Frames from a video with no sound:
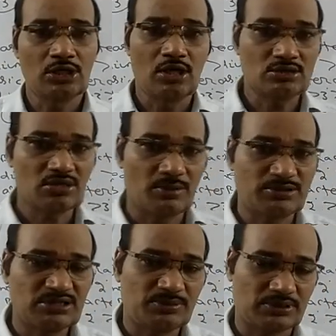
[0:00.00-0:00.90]
or
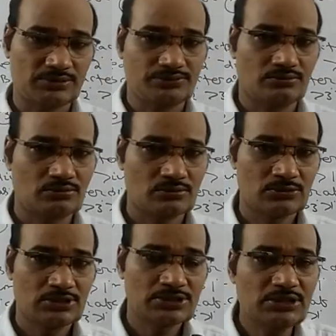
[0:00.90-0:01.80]
solvation effect?
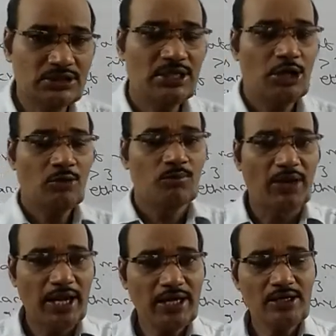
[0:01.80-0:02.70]
See,
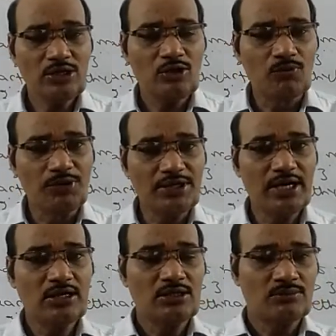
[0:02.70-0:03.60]
when we
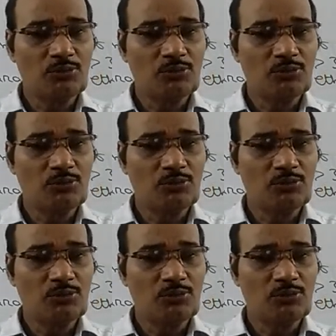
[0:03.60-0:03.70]
are